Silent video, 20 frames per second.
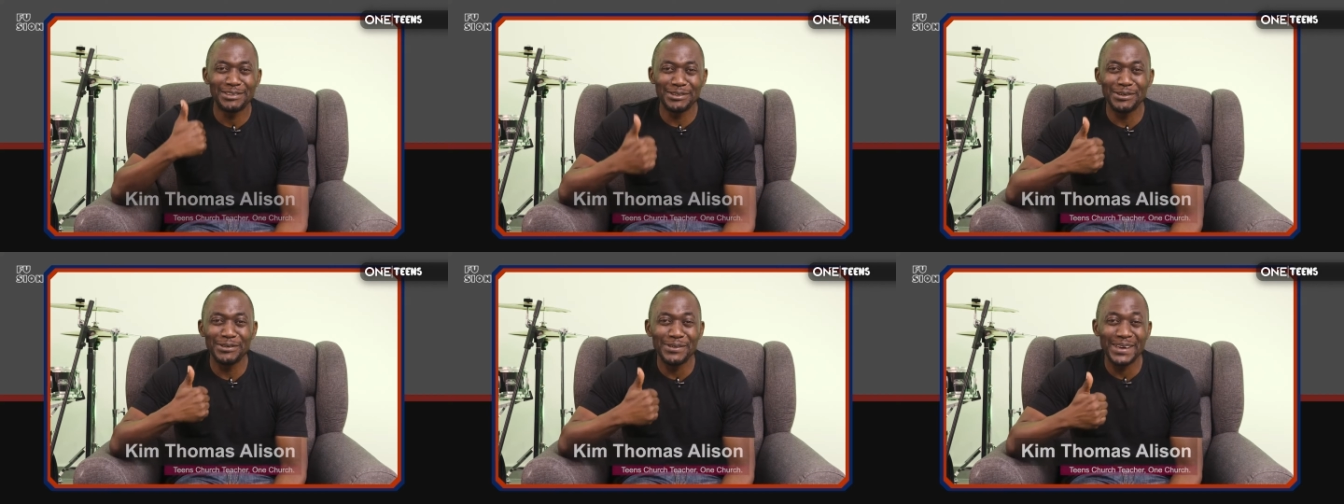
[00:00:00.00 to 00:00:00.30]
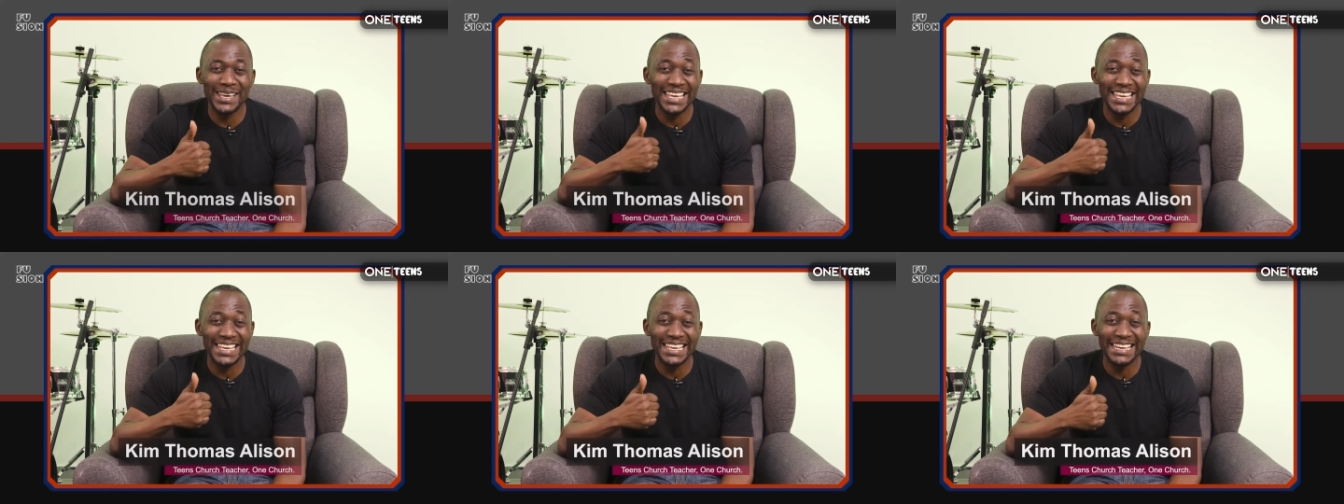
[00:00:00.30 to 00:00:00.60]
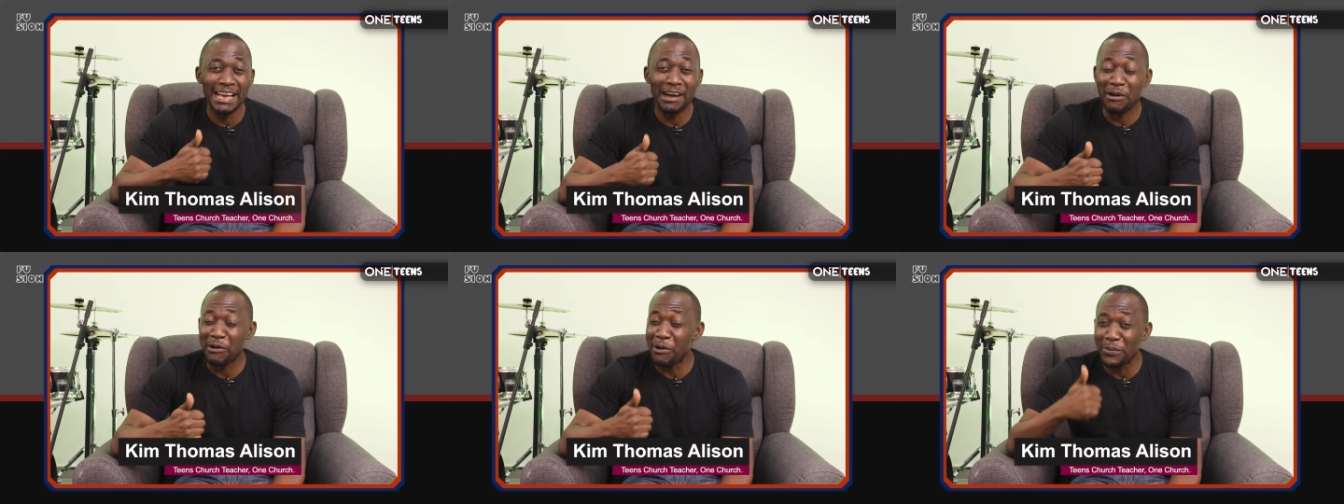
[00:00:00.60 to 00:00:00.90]
doing?
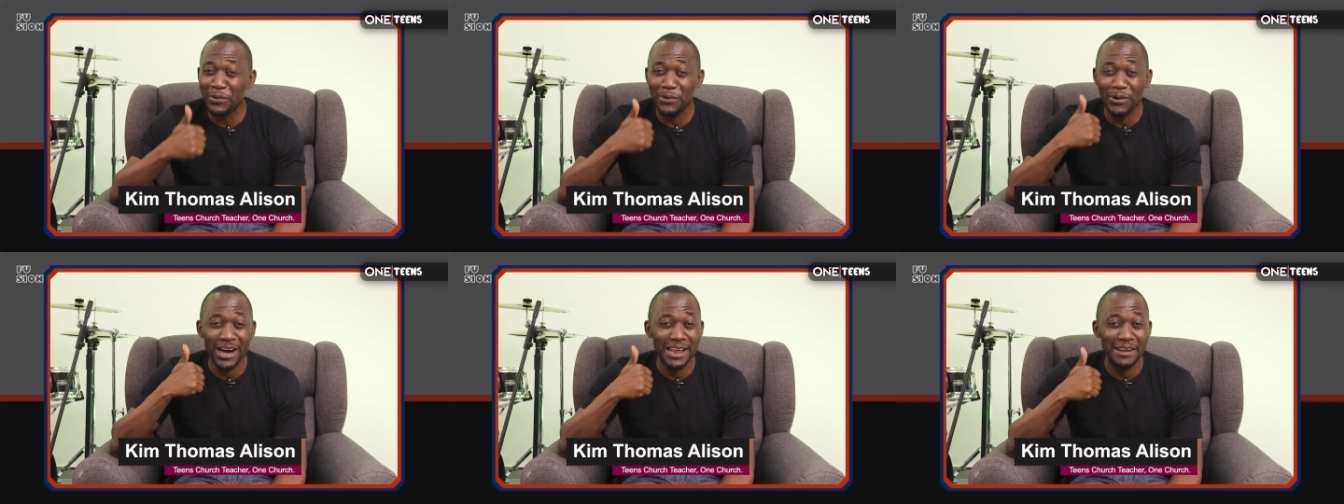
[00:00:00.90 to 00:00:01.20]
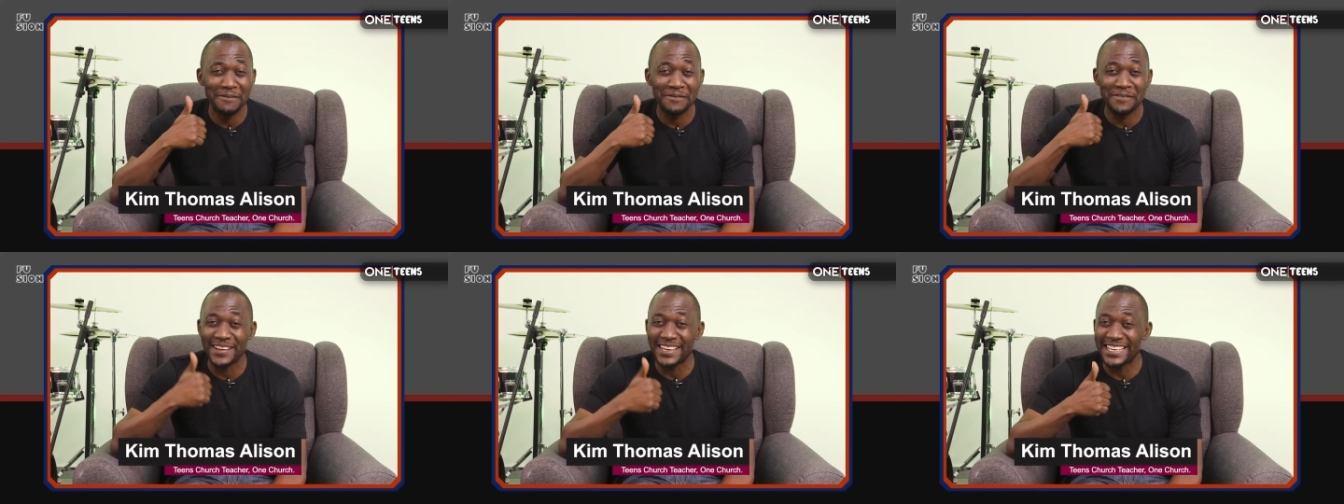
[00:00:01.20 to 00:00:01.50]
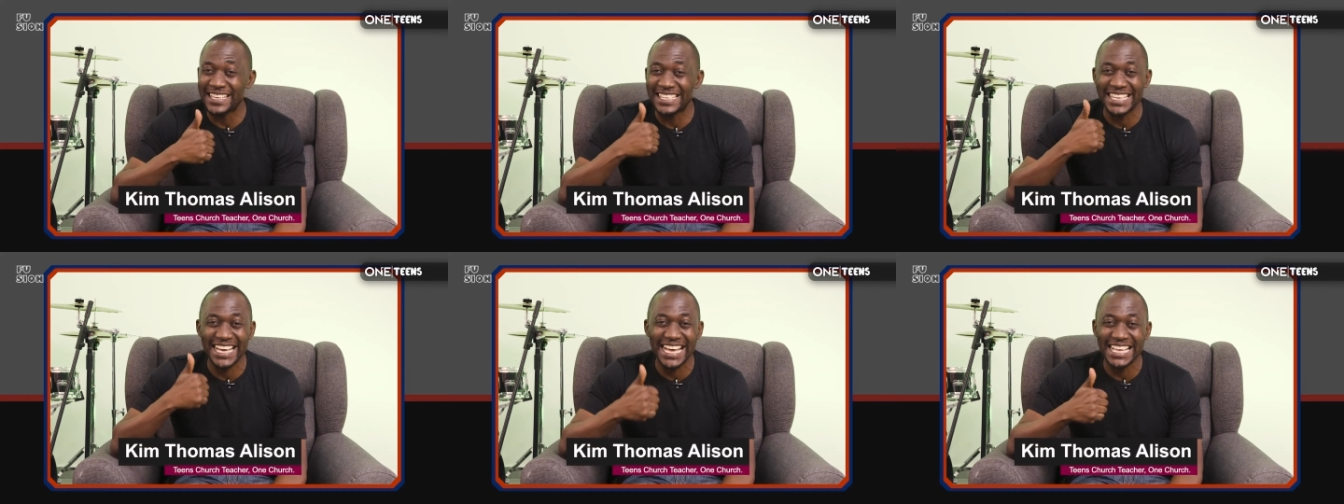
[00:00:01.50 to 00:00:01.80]
I hope you had a
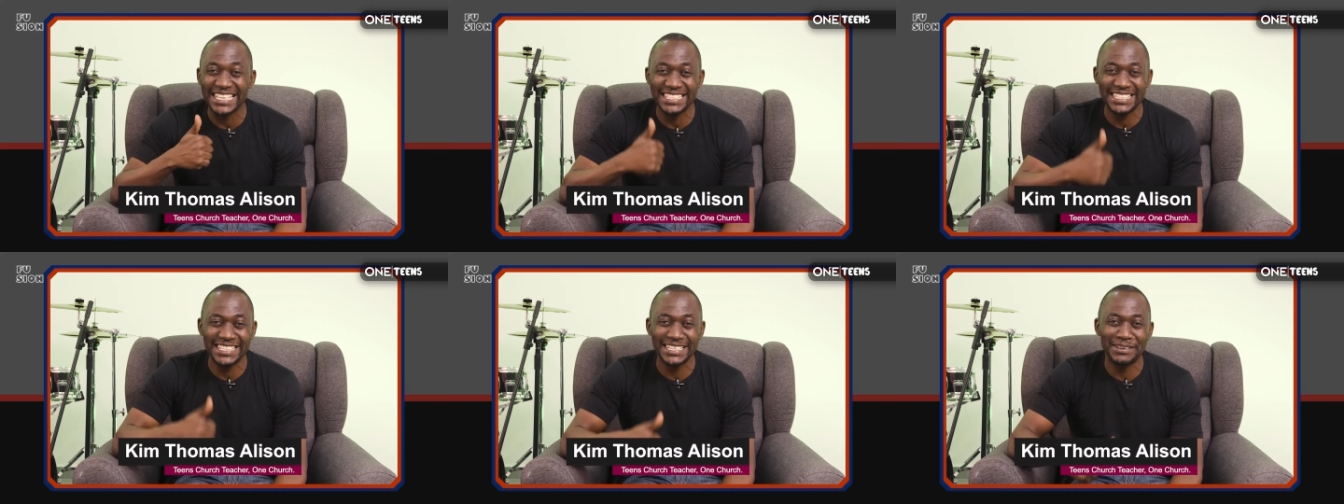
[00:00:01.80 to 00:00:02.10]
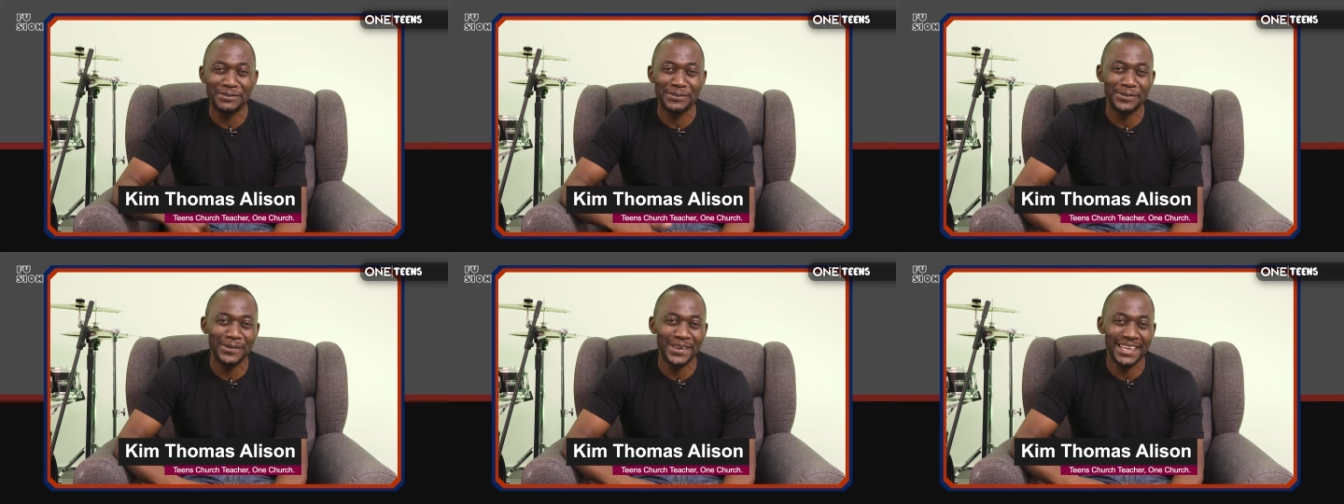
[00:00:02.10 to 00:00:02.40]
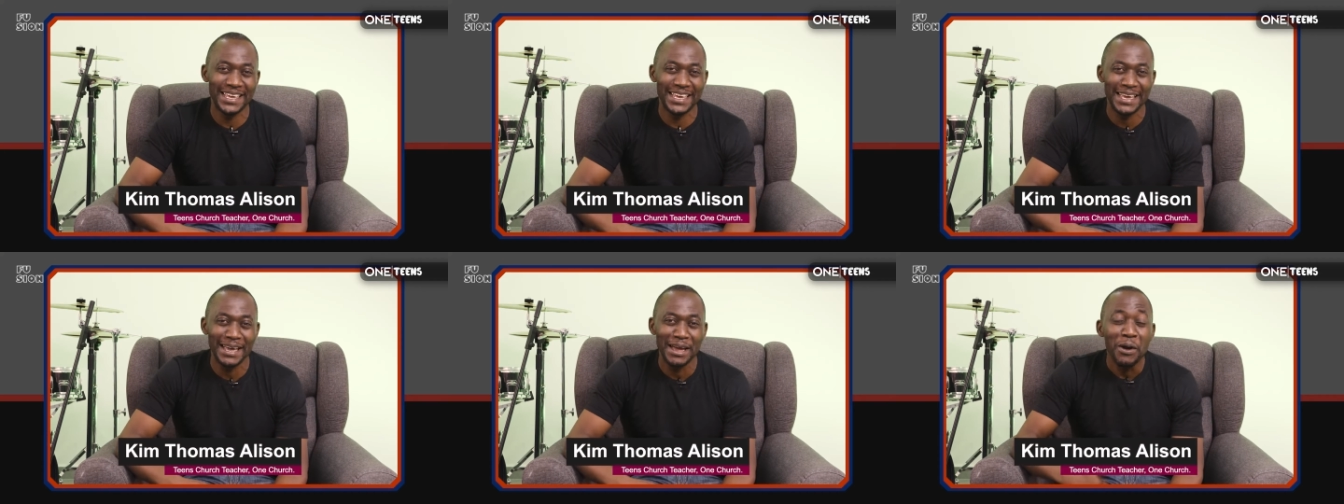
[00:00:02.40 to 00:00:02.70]
fantastic
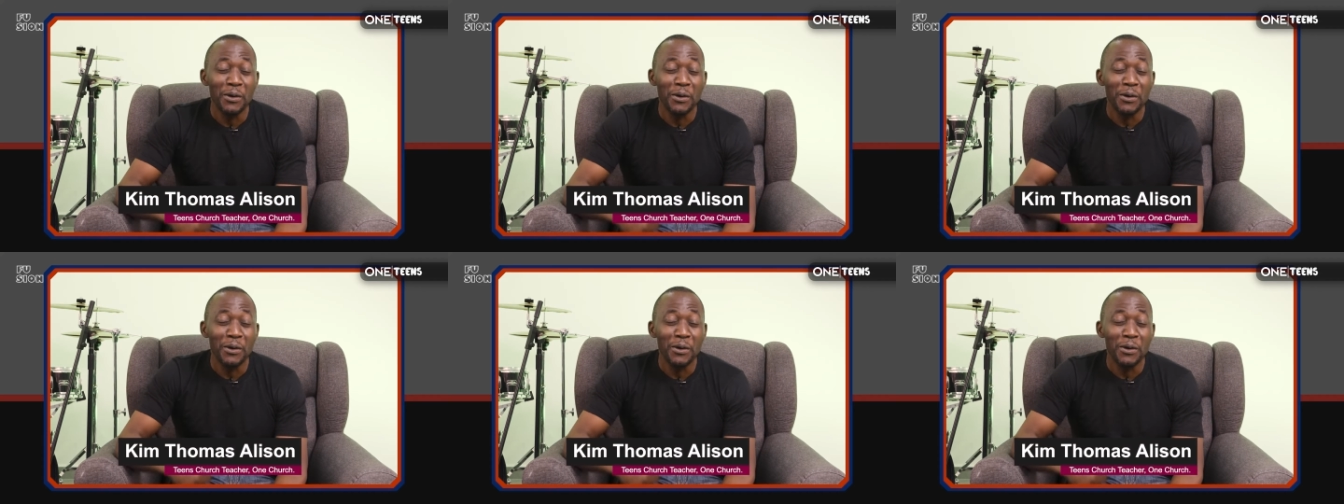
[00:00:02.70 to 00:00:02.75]
week.